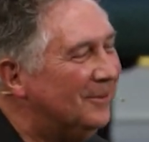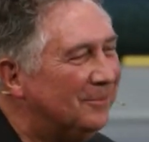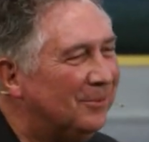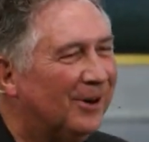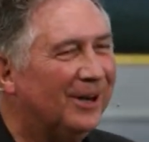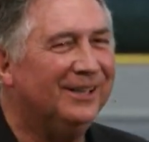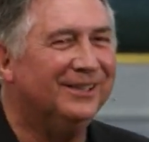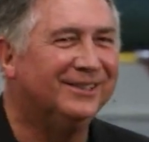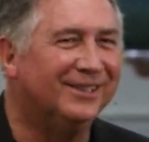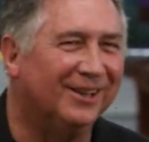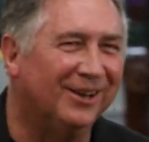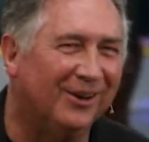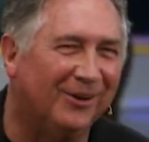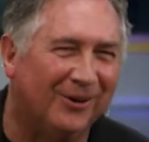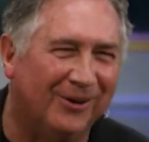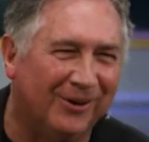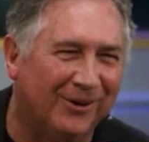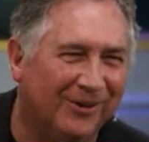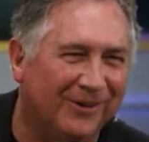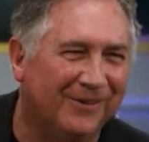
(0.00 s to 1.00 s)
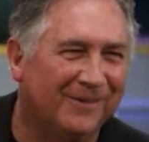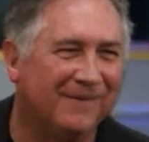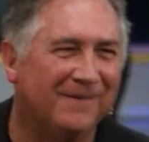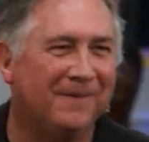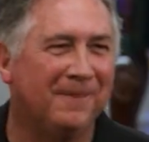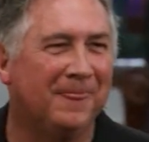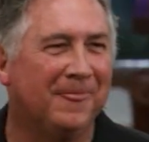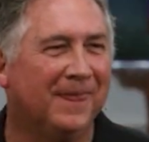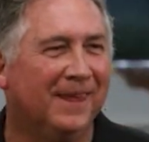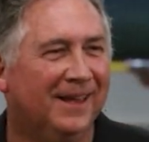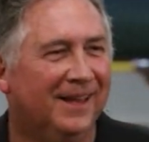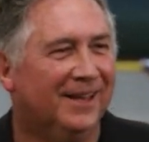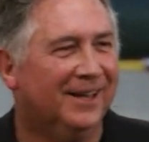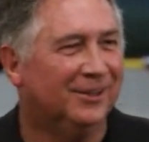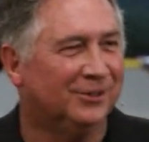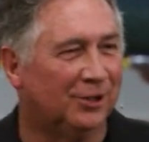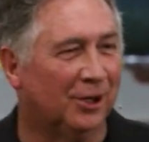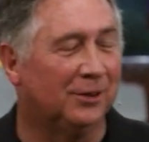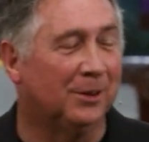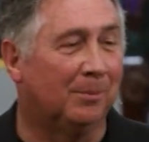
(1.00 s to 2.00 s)
Praise the Lord. Yes.
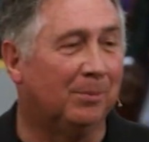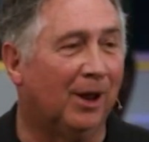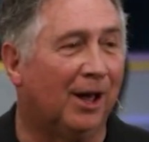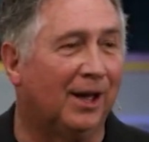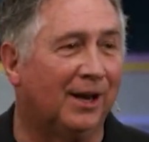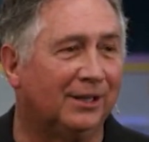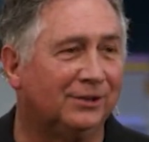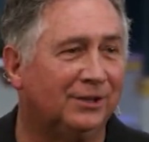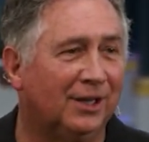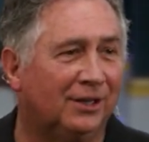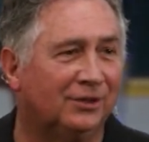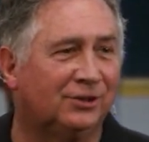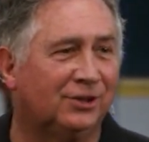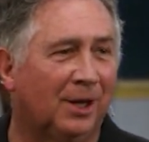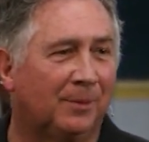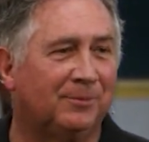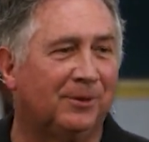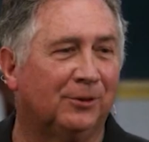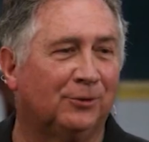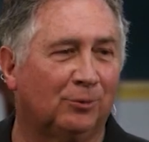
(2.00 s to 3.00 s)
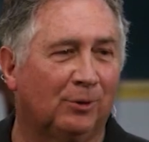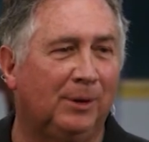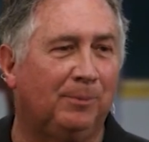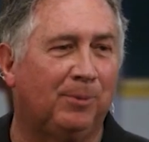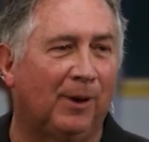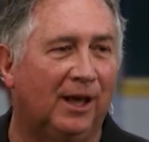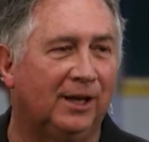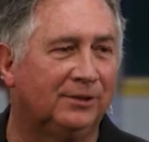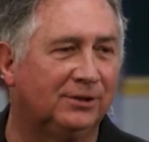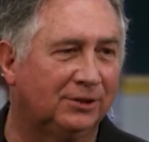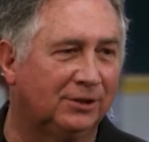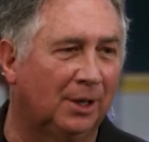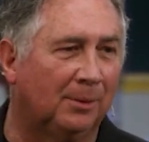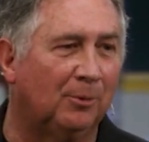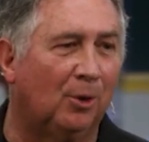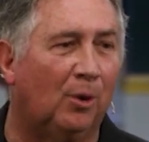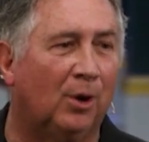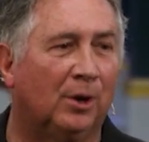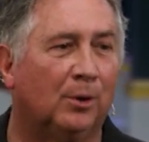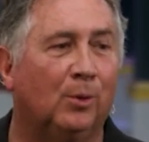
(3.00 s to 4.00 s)
So the blood has done something three places.
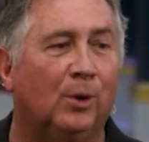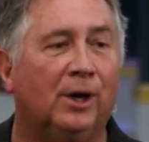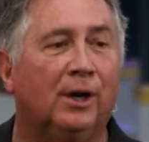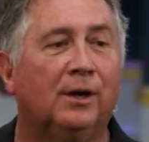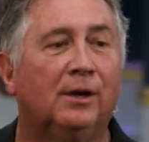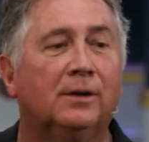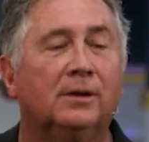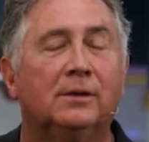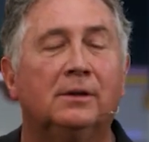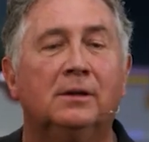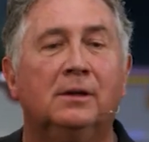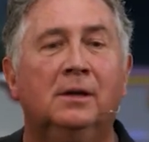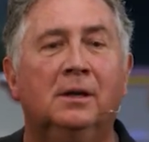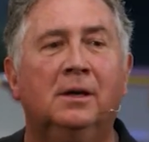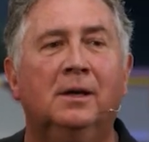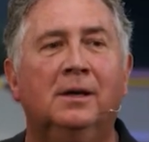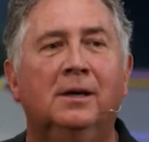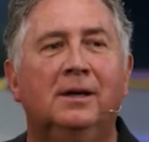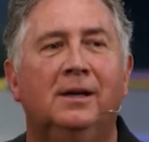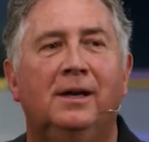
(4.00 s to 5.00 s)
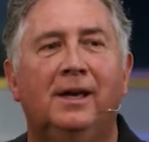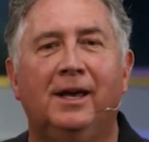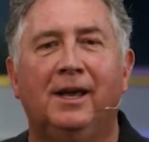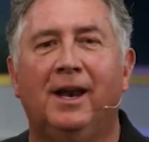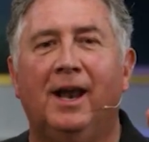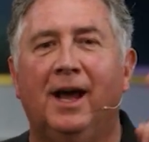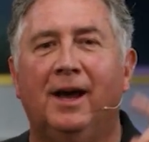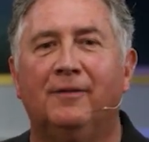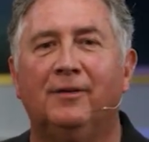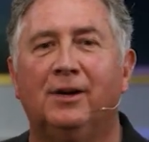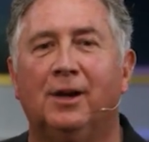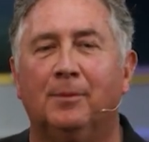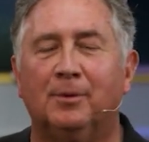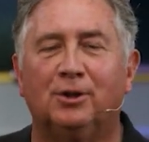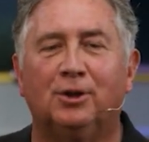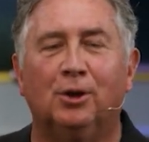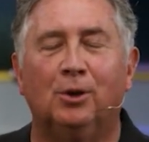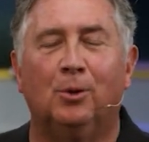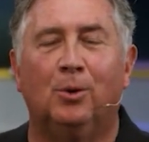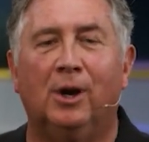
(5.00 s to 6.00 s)
Number one, where? In heaven. Number
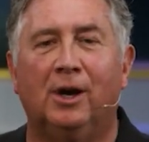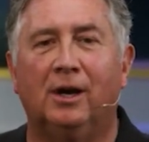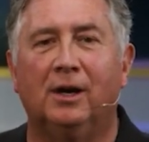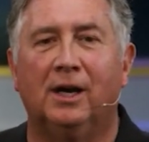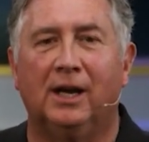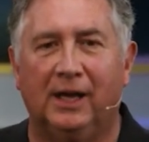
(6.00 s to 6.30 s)
two, where?